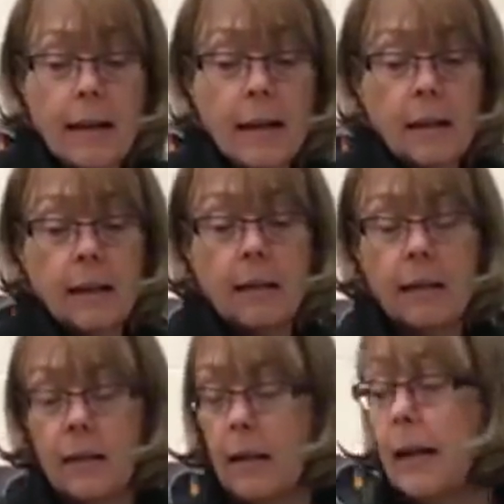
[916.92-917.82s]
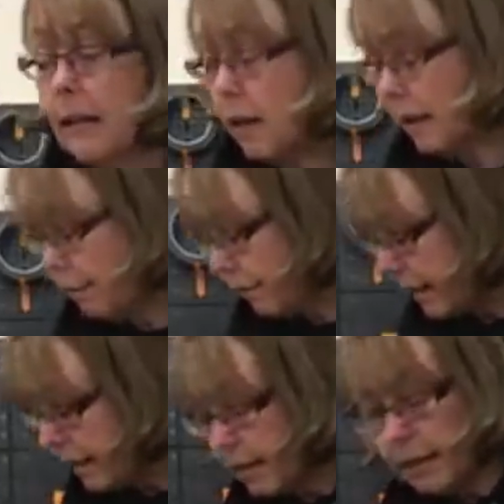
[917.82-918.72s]
because like
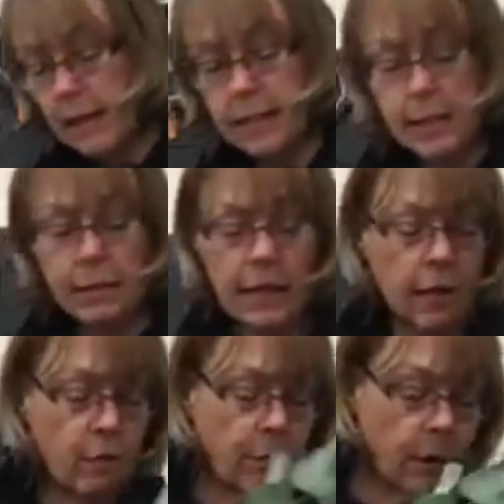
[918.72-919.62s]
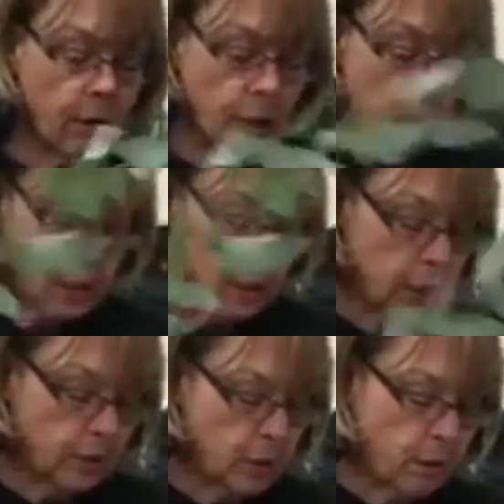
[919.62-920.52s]
ivy and like some of the other
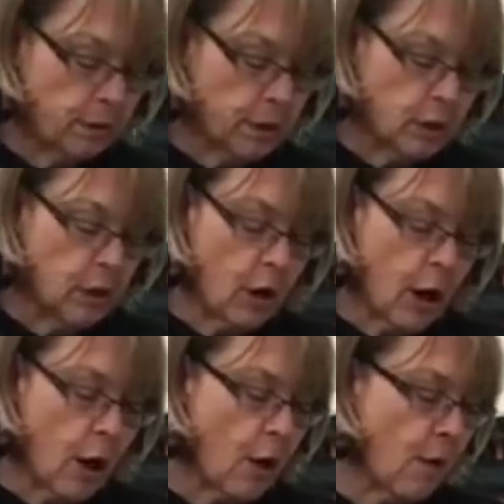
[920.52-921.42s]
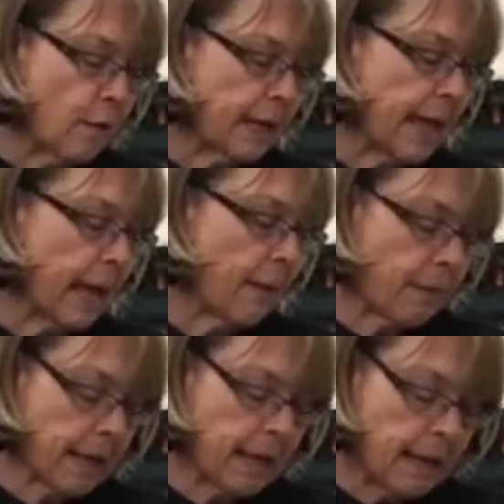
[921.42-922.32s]
foliages, gypsophila is not
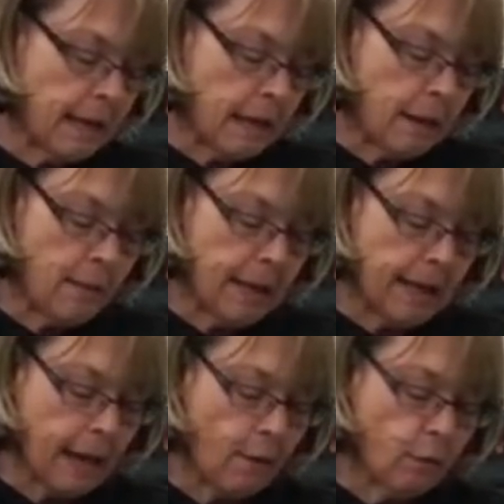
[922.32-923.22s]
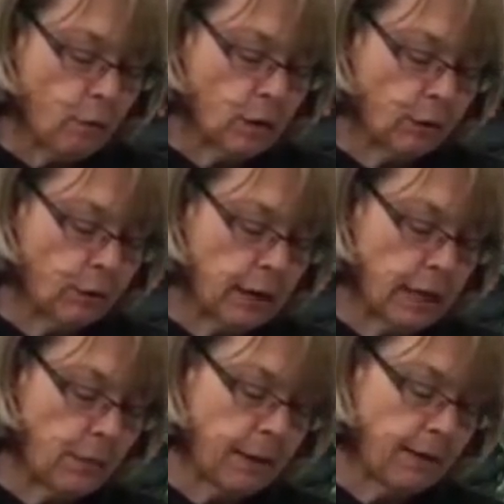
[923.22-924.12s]
overly happy at being out of
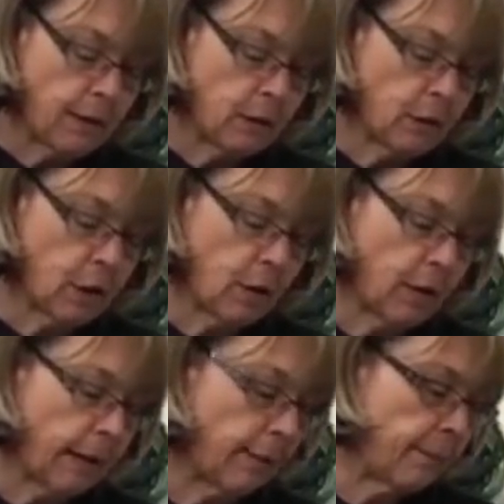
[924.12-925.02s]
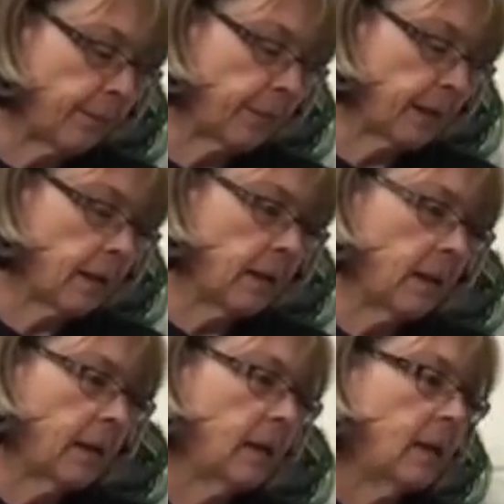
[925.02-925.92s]
water for any period of time.